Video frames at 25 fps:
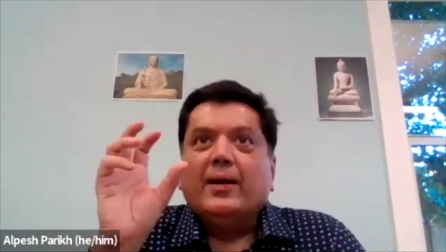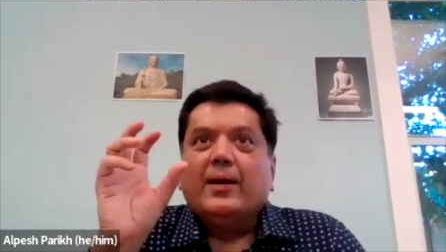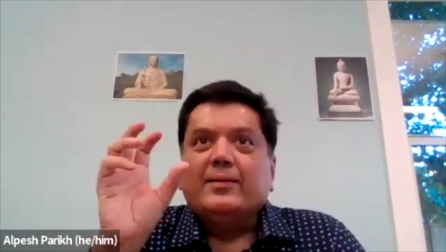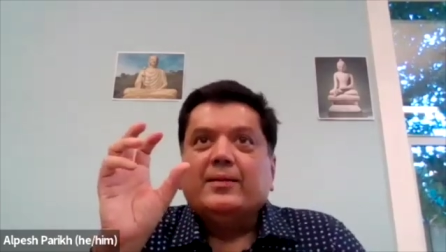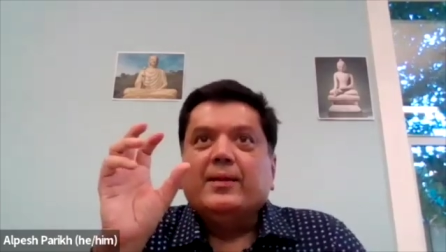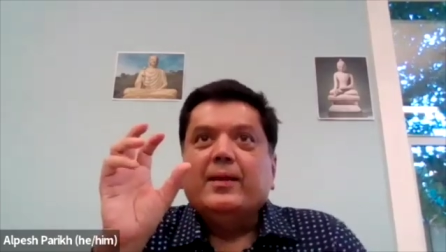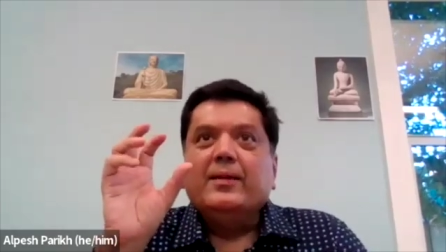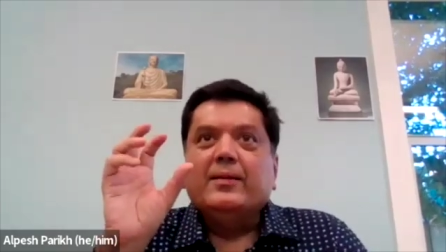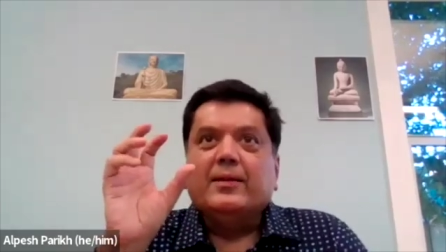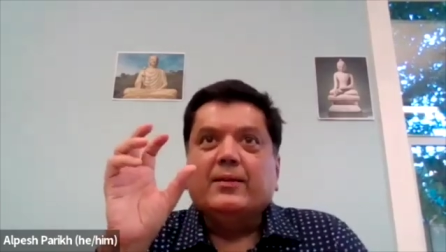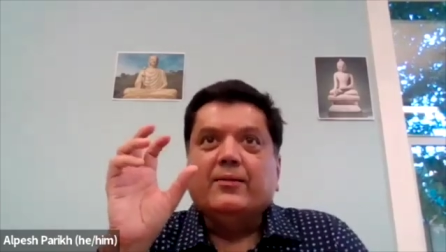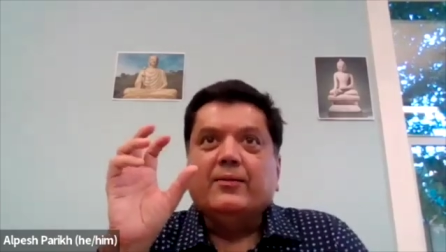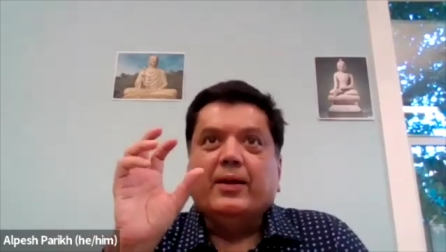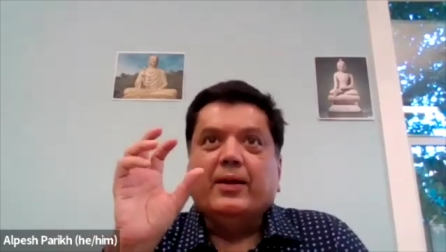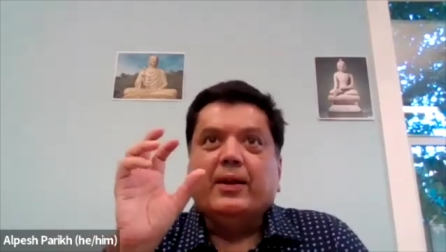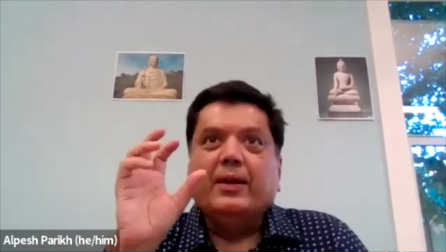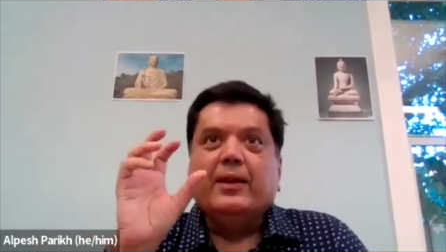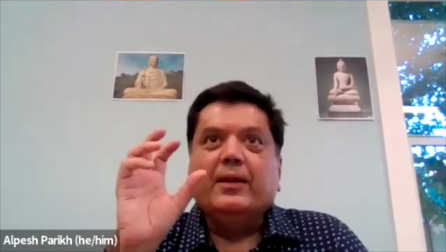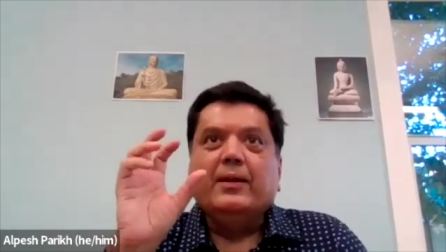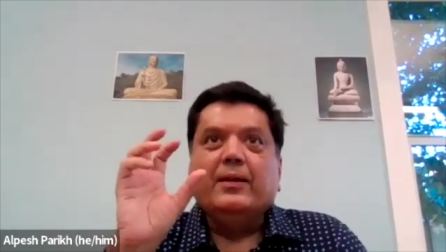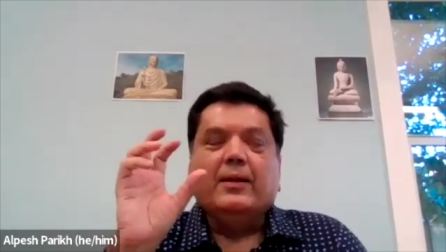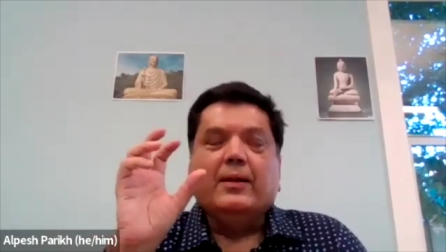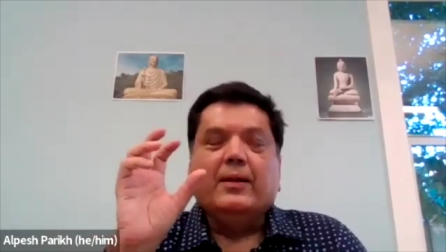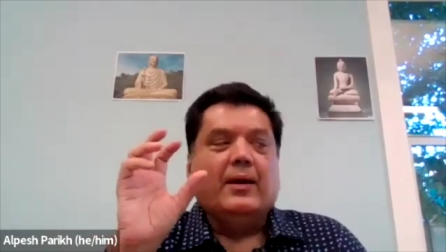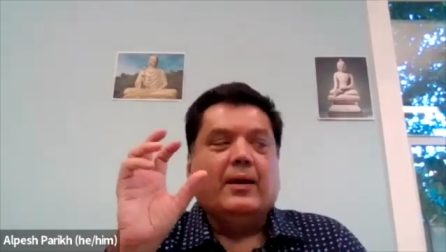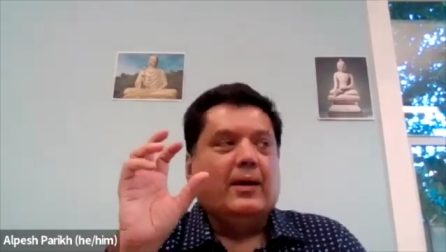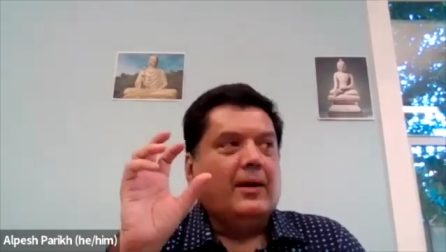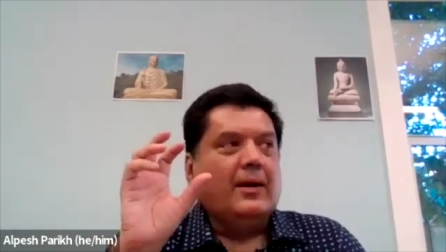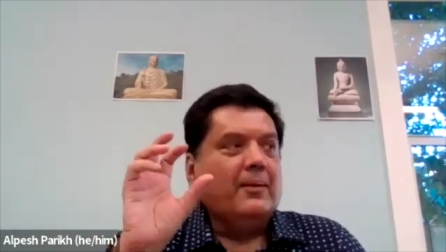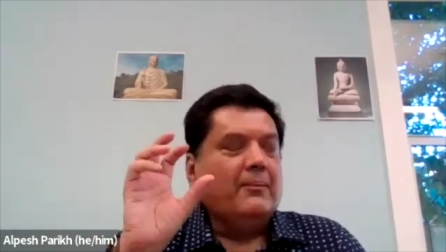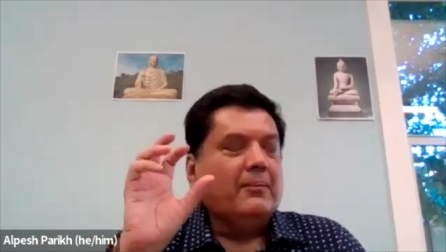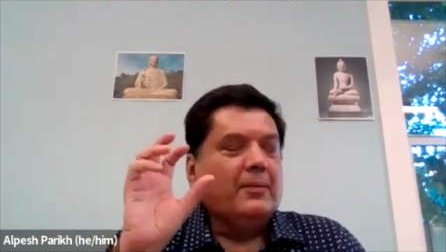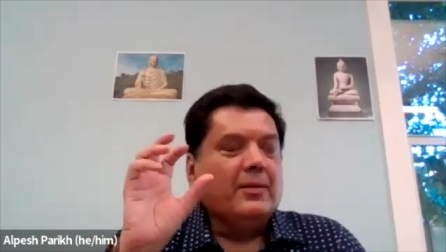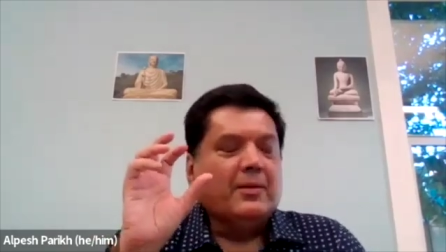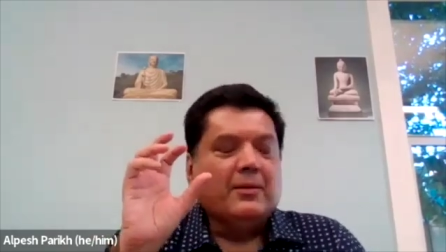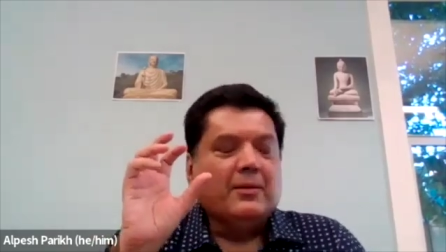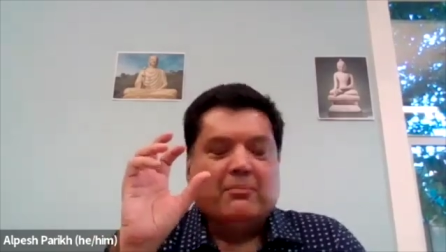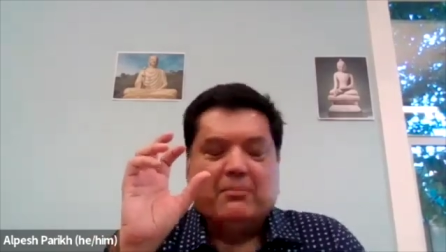Hasi is a very
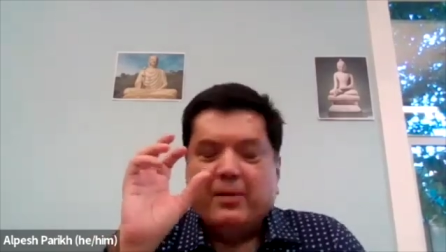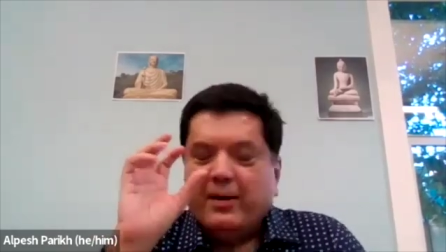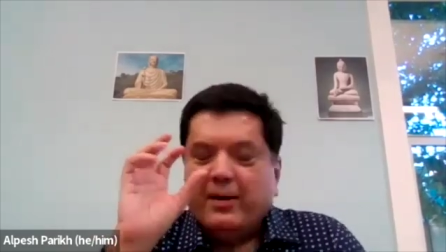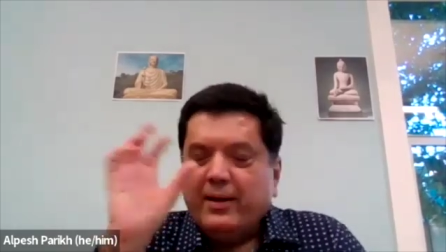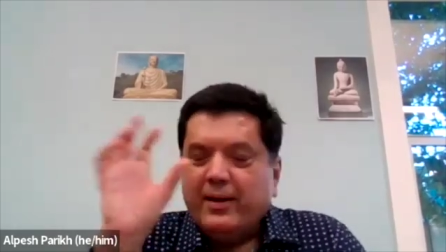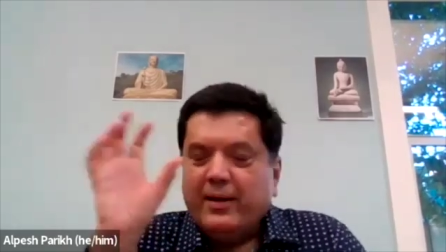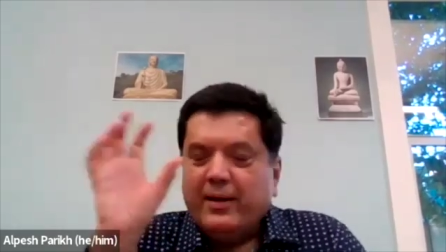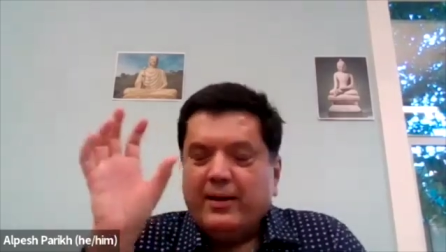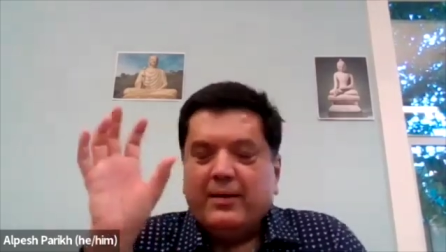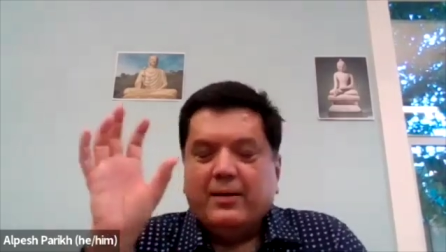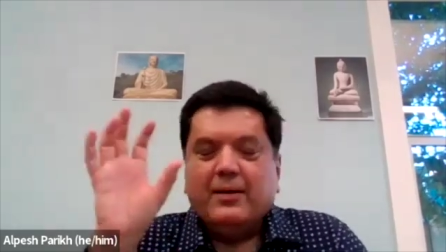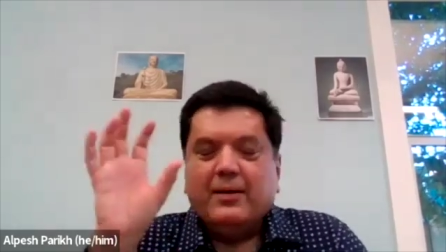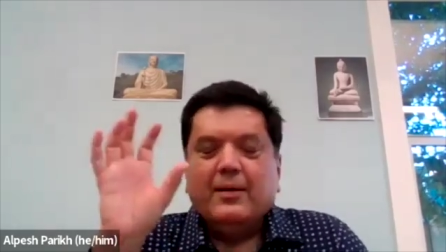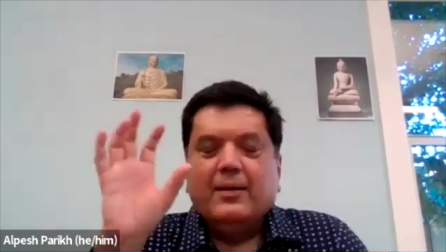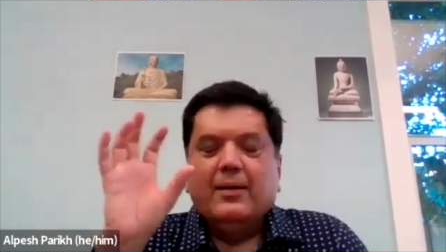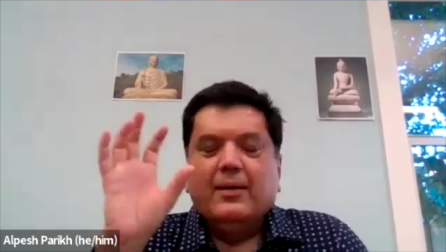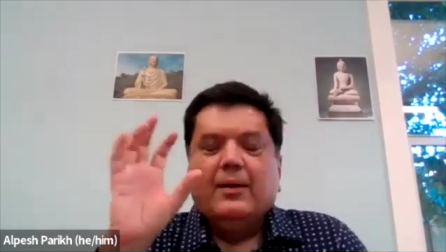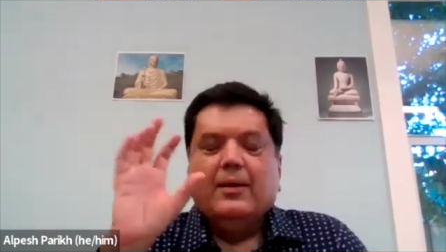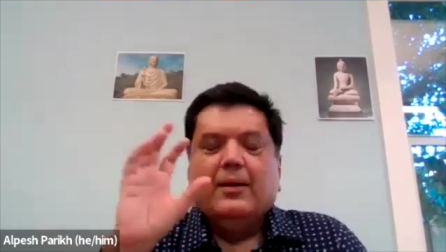is a brilliant